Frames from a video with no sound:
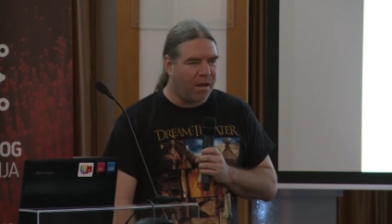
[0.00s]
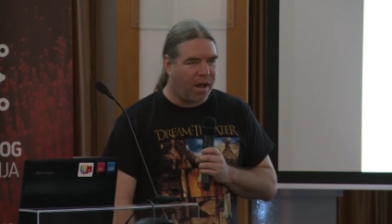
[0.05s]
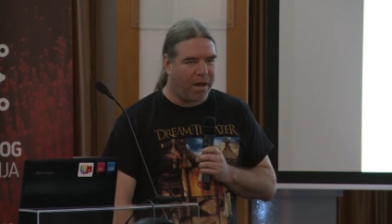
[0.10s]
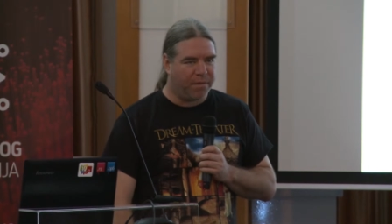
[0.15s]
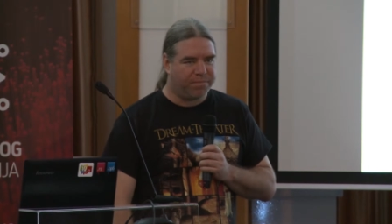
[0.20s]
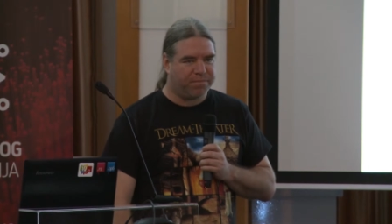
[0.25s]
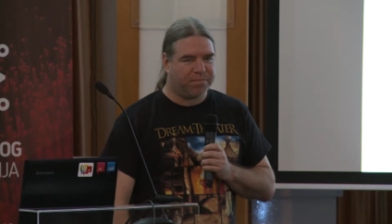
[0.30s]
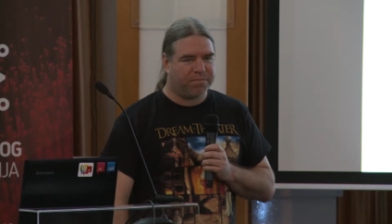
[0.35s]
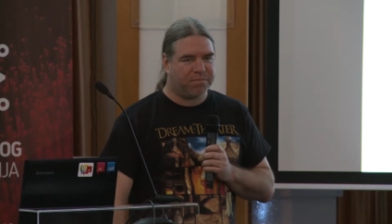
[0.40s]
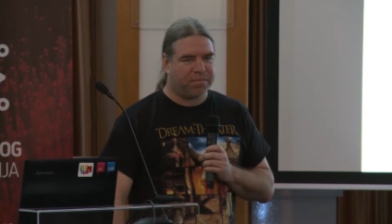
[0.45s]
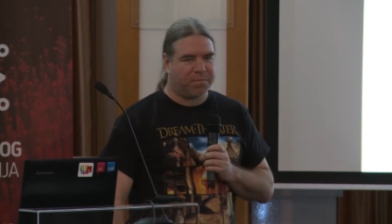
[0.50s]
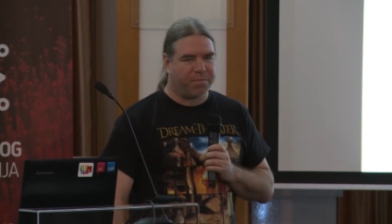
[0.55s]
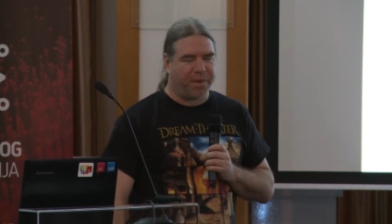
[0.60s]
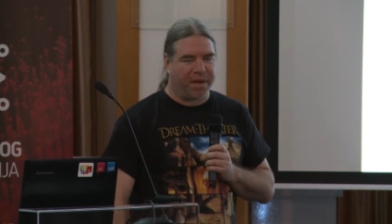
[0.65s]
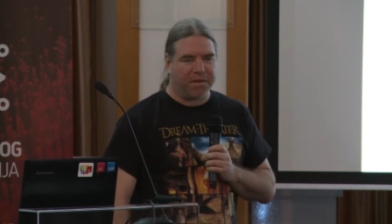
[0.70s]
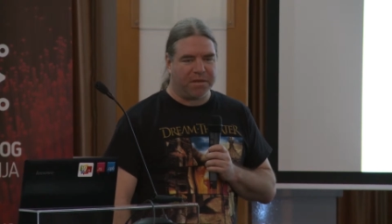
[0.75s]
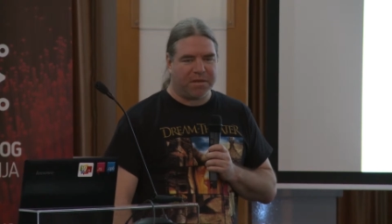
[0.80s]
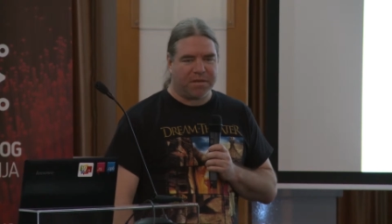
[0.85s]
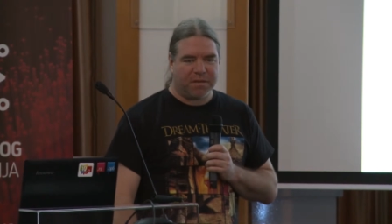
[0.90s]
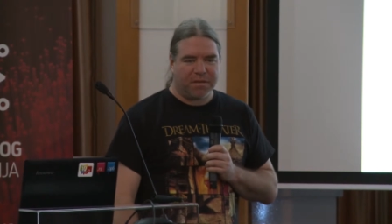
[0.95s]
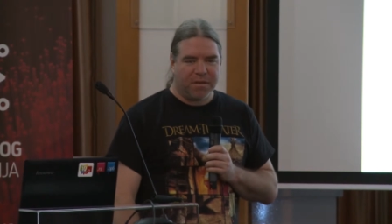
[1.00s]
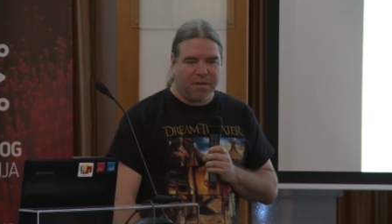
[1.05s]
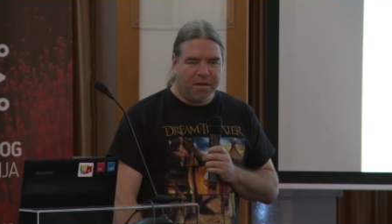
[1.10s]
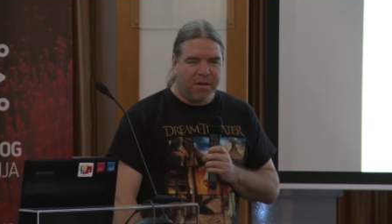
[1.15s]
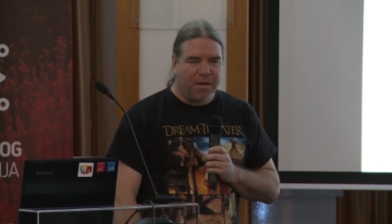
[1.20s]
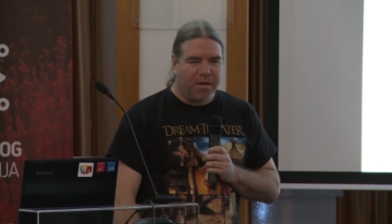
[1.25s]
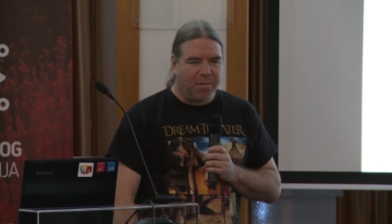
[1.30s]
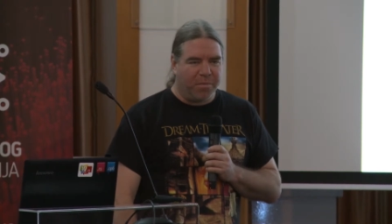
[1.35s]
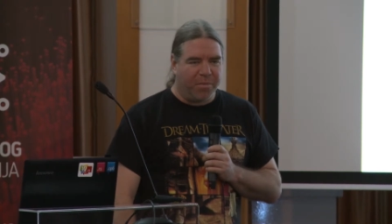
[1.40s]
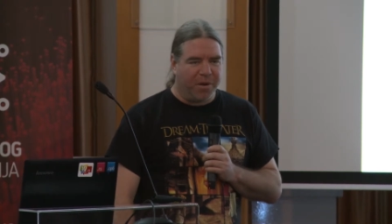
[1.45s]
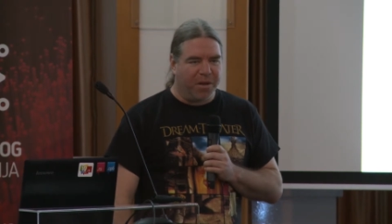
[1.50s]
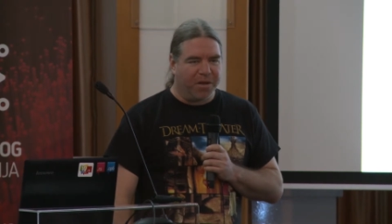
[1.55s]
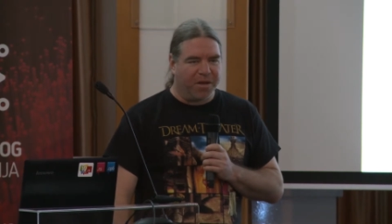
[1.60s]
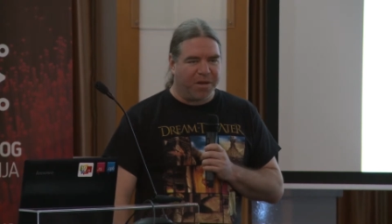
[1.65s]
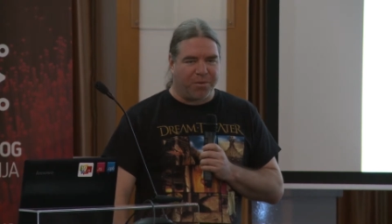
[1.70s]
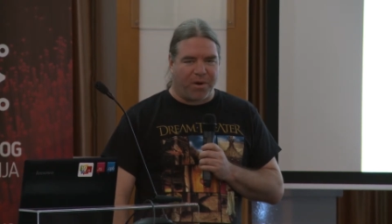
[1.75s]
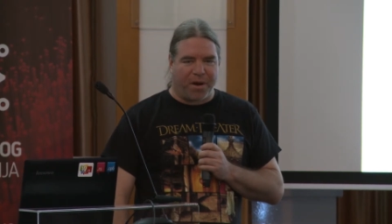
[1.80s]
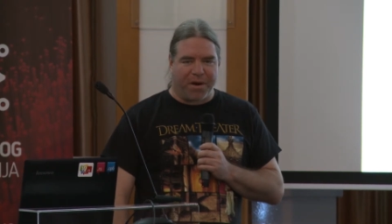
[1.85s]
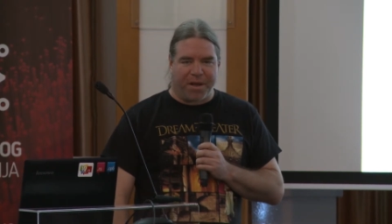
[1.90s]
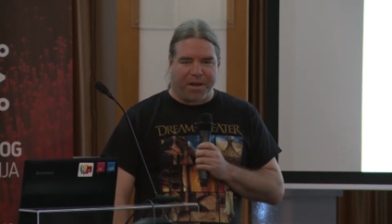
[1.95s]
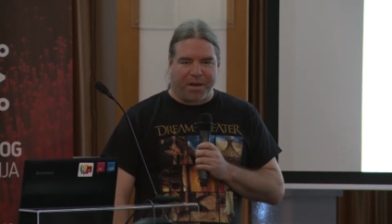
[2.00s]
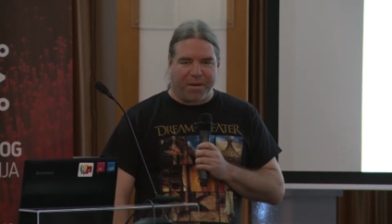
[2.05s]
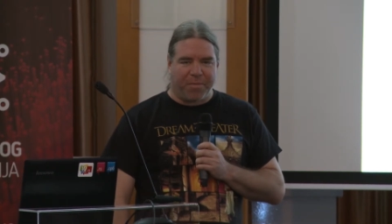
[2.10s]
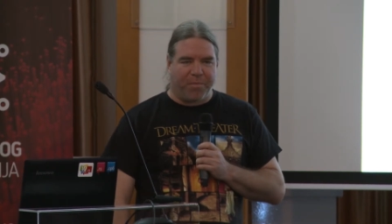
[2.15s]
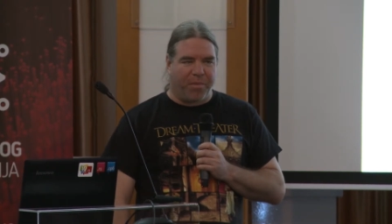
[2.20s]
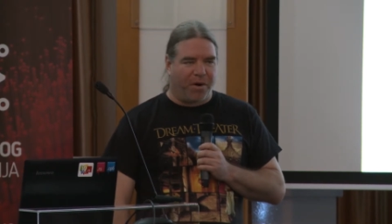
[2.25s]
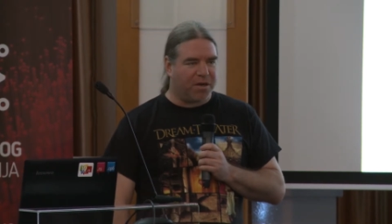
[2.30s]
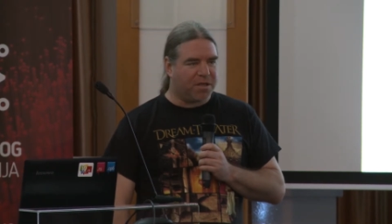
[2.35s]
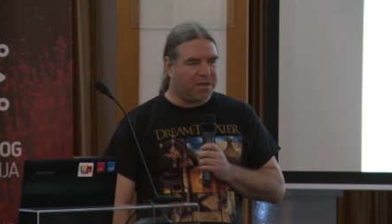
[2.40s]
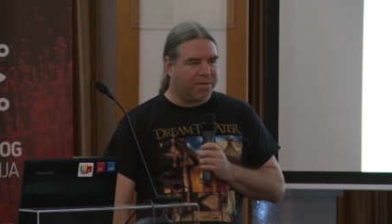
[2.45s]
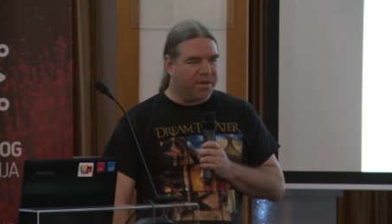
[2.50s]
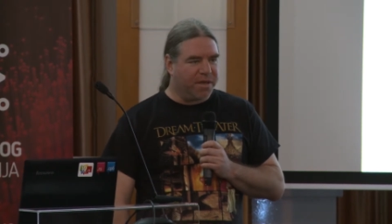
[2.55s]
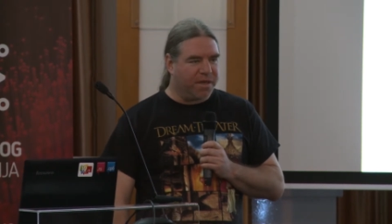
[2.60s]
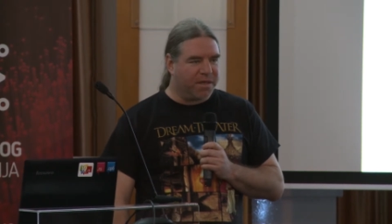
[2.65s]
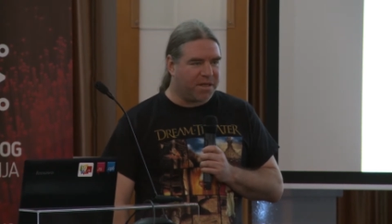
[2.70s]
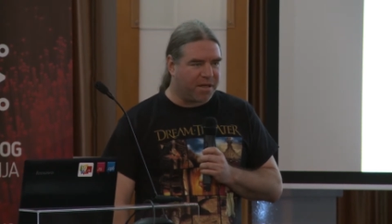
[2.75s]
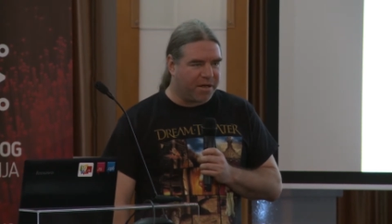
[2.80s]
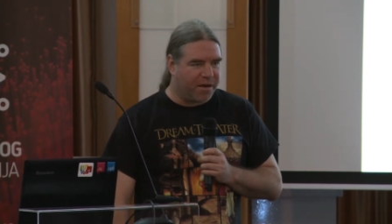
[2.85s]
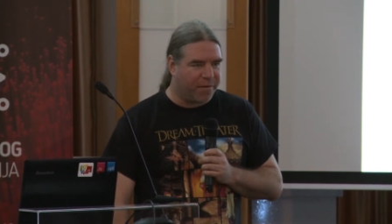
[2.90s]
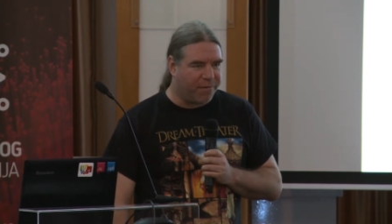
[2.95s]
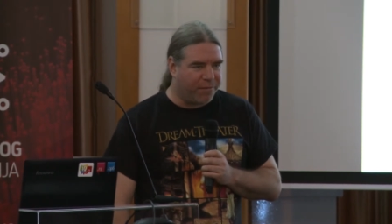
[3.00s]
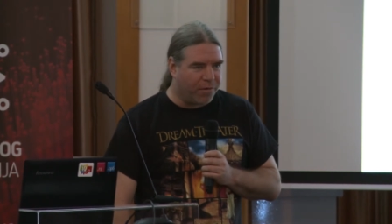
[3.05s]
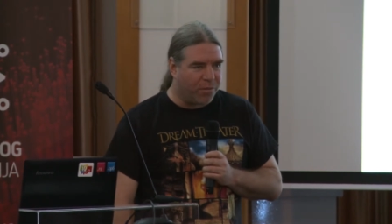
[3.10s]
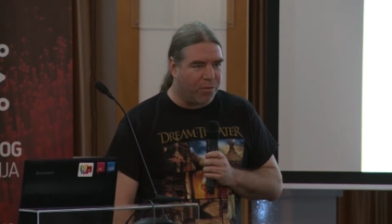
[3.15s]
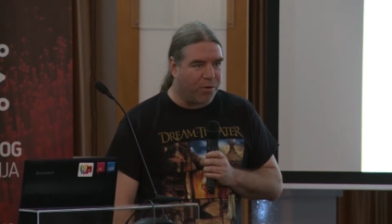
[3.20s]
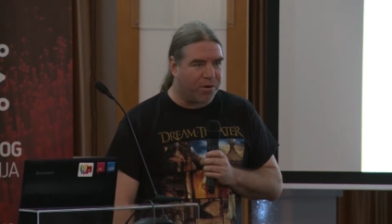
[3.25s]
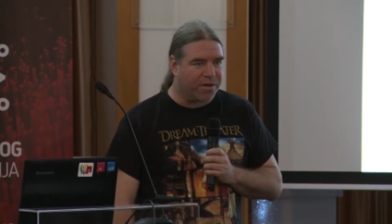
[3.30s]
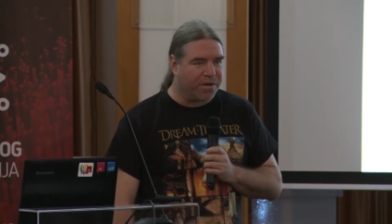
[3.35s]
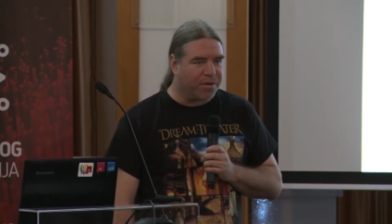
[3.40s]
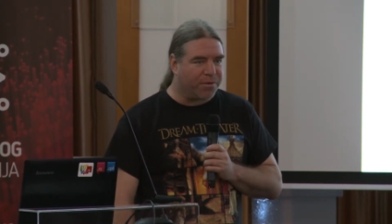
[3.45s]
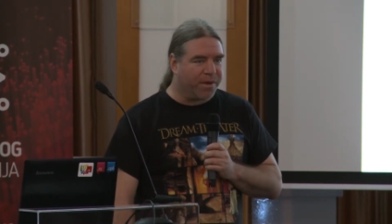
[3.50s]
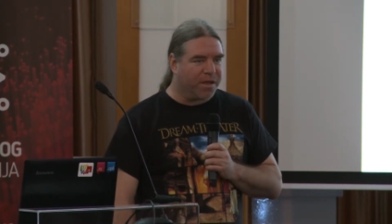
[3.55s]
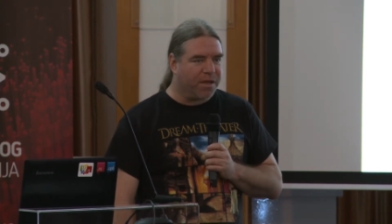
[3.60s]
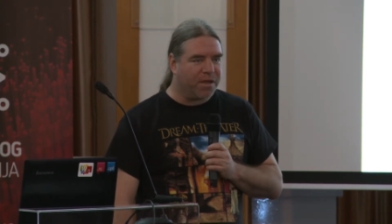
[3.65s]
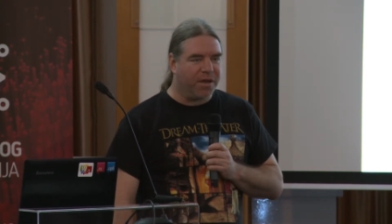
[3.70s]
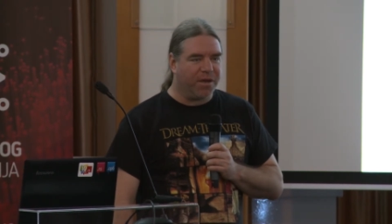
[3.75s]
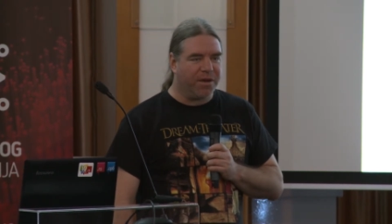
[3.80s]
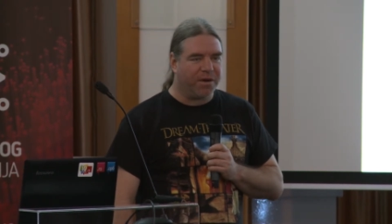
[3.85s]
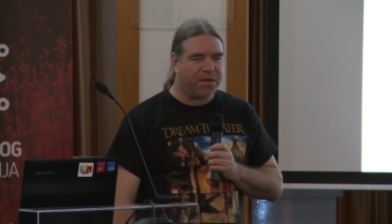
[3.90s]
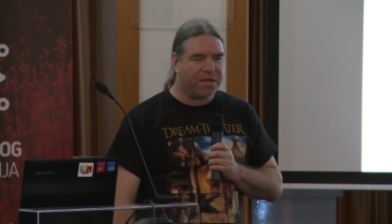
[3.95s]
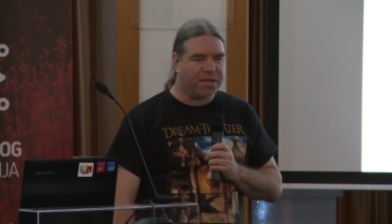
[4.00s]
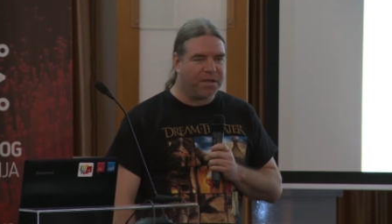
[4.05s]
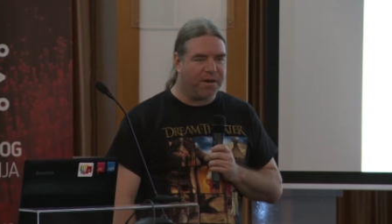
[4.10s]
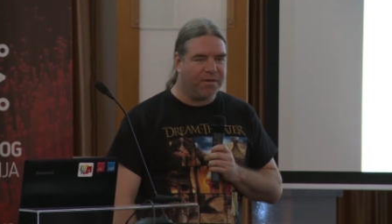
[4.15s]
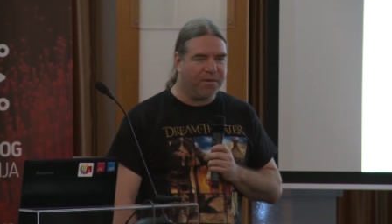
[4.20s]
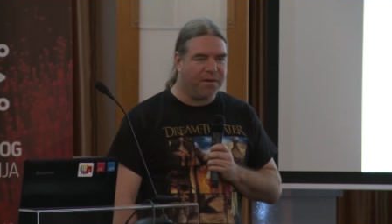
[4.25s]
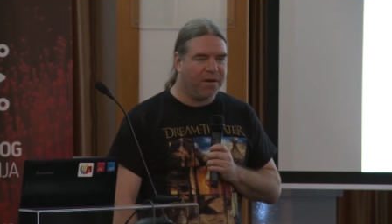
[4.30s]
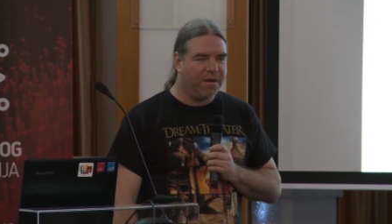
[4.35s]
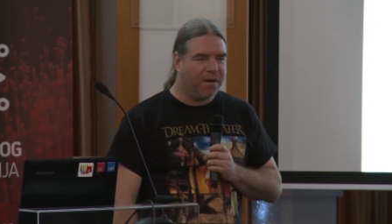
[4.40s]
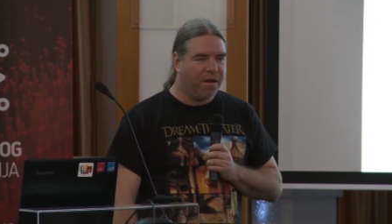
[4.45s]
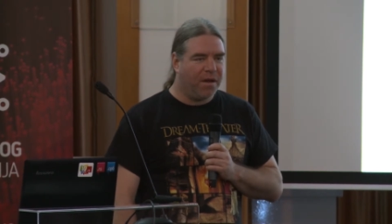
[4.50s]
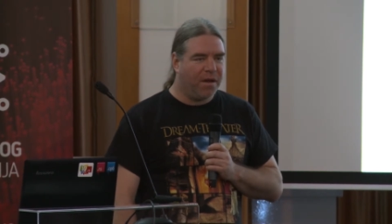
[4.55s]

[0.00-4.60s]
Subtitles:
I spent running parts of the internet for more than 20 years now.